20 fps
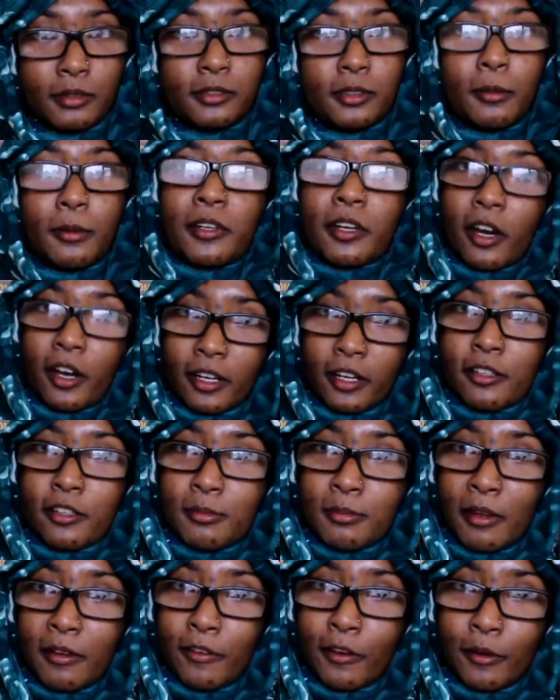So when I
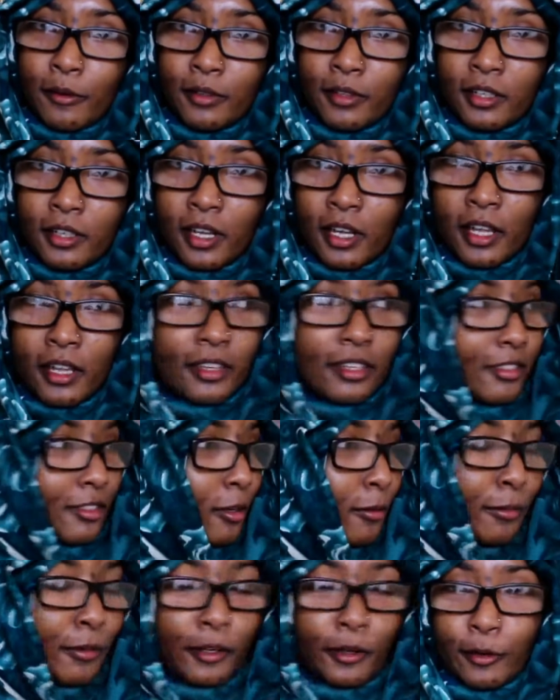lose my phone, there's
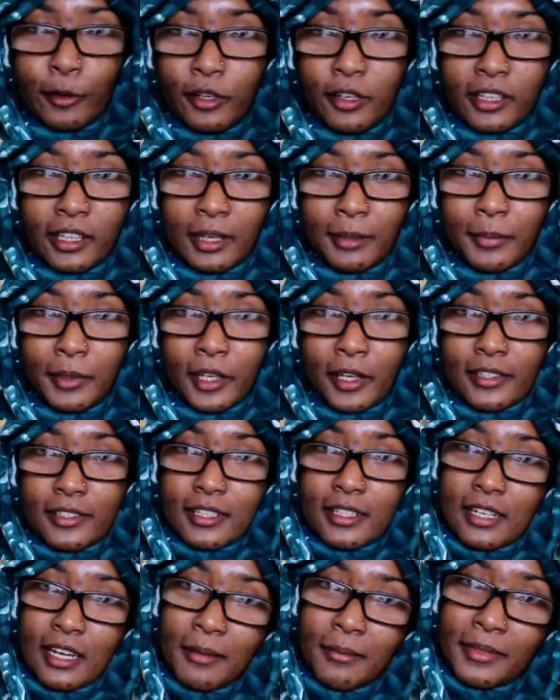no point calling it
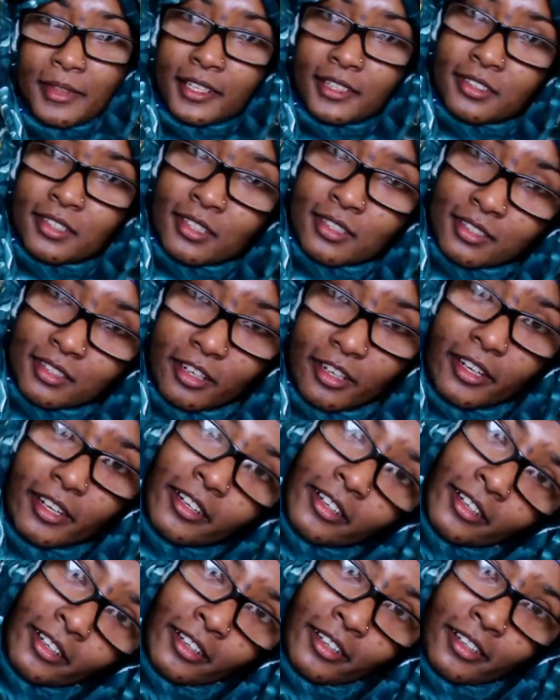because the damn thing's on
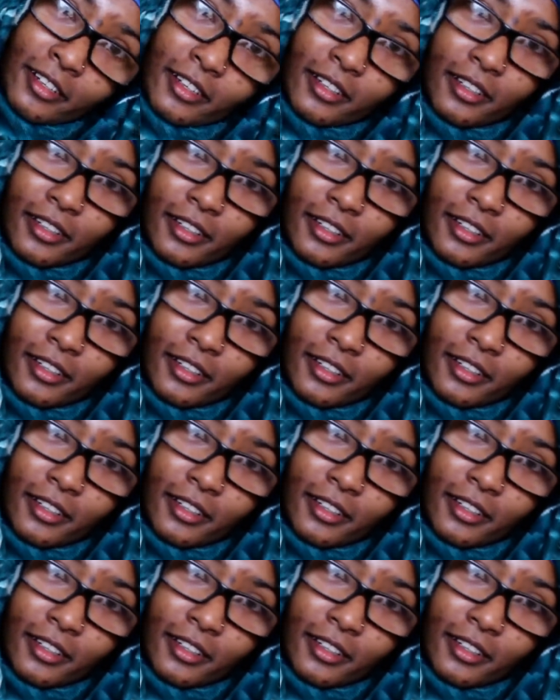silent.